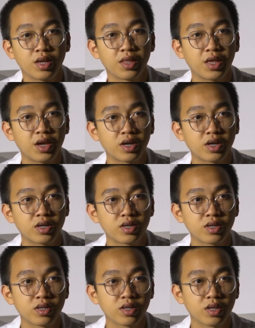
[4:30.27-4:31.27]
there
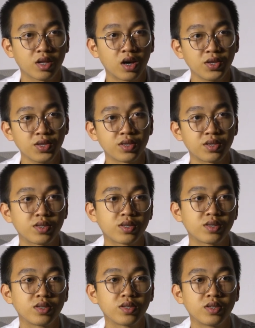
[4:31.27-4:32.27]
are
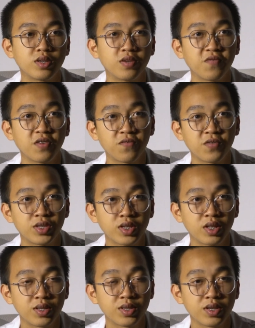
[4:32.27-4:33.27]
causes of
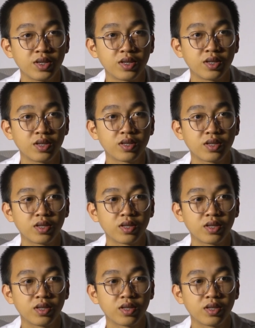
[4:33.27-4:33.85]
infertility